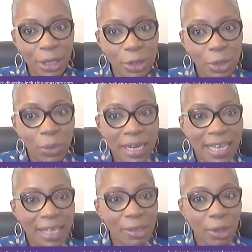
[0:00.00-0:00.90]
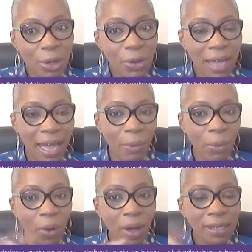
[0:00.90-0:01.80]
So we need to look
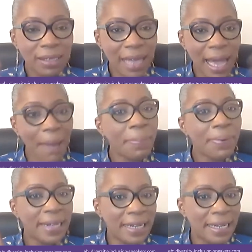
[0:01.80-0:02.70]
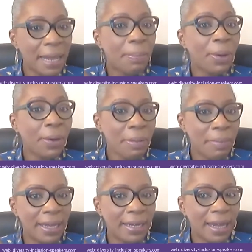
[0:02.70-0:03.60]
at what's happening in
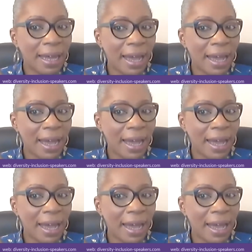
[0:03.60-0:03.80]
employment.